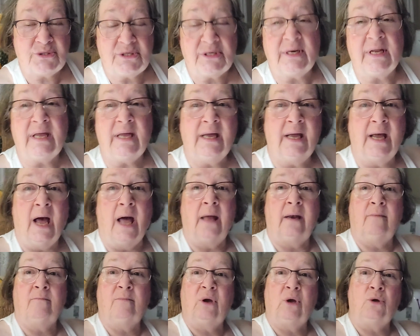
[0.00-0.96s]
and he got
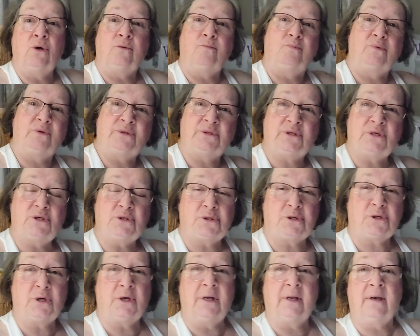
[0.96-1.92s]
him a good
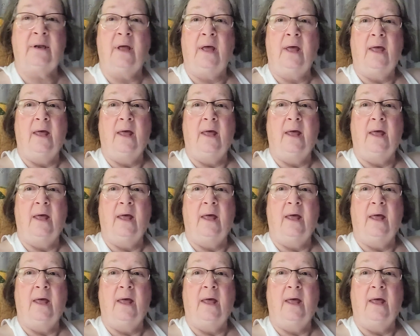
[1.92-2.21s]
position